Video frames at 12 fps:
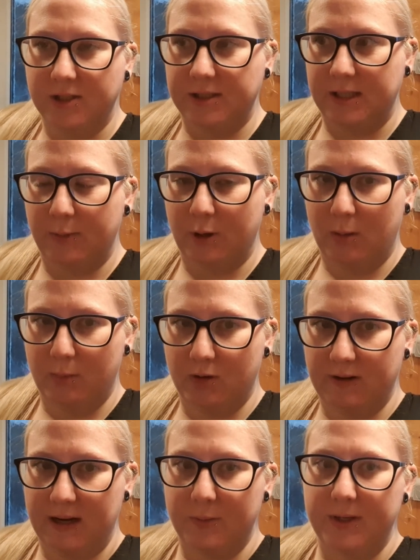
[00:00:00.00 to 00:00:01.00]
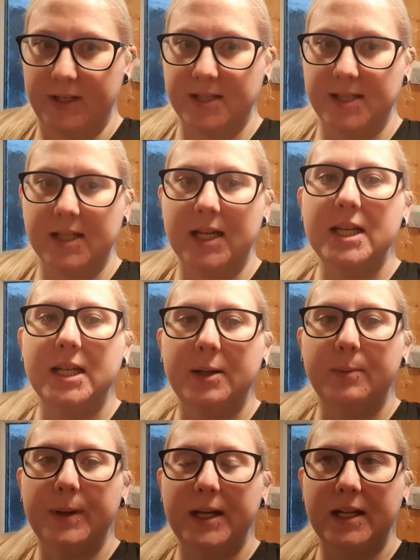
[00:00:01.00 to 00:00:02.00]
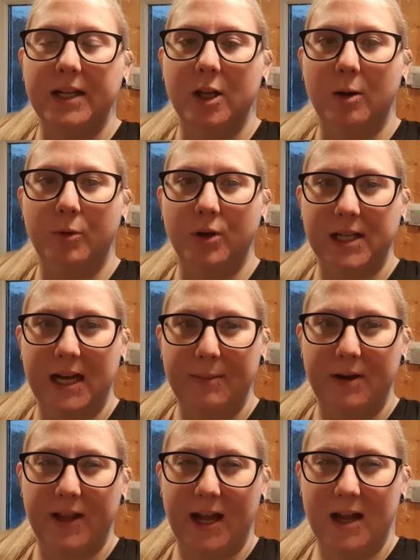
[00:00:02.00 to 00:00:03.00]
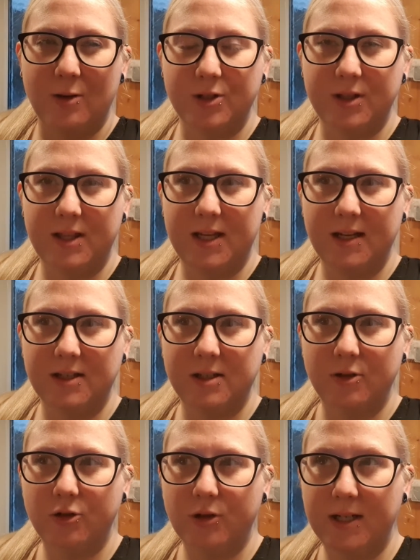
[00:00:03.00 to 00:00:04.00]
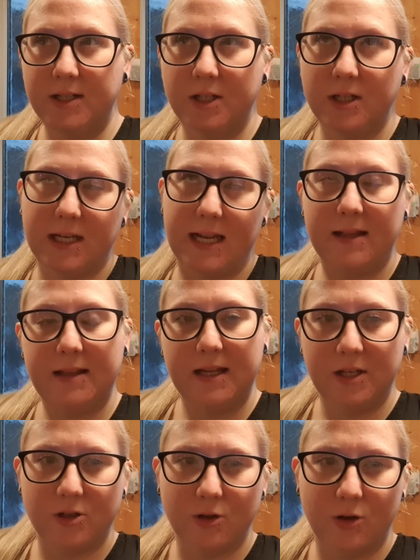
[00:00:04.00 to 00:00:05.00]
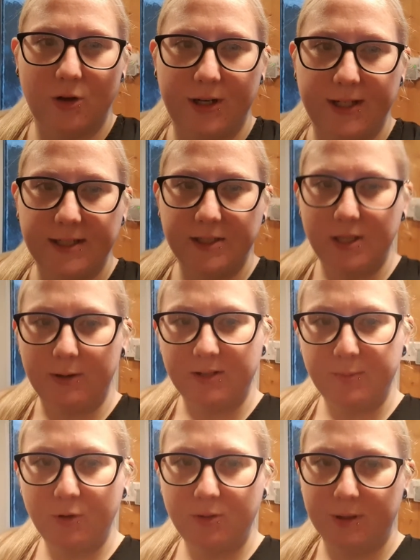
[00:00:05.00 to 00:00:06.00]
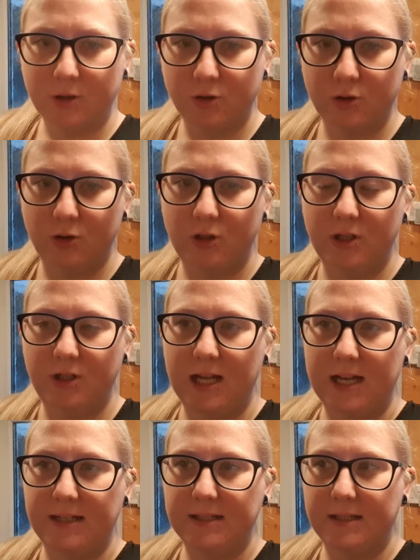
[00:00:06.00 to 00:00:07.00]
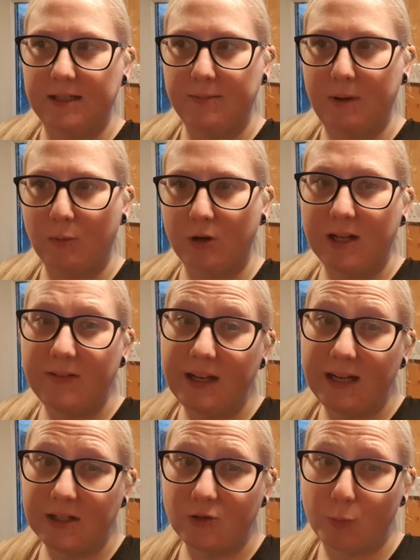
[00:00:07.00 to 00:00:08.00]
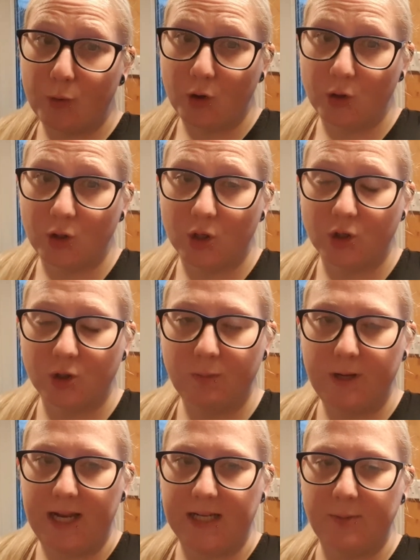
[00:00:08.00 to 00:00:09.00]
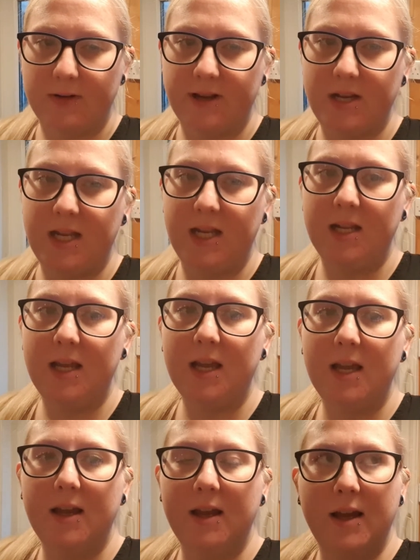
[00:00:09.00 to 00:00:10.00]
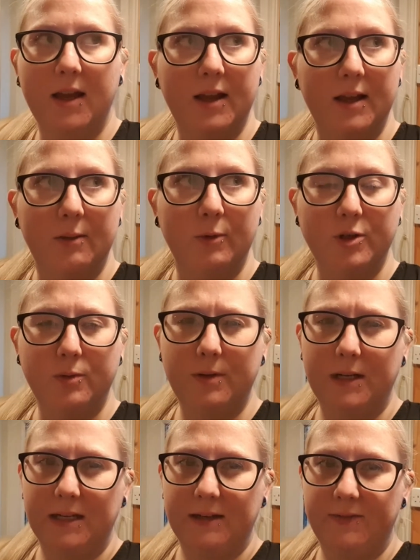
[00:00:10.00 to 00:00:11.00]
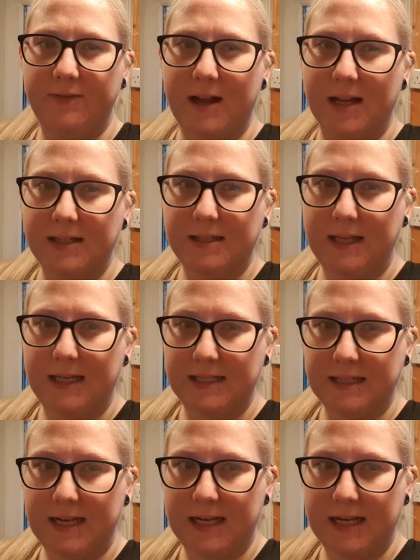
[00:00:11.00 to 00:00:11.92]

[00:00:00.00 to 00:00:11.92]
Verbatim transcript: so a lot more hours uh, meaning a lot more time out the house and things so just trying to get things sorted so i spoke to my consultant and um, i'm going to have an extra product on some days where i need it um, which in fact is an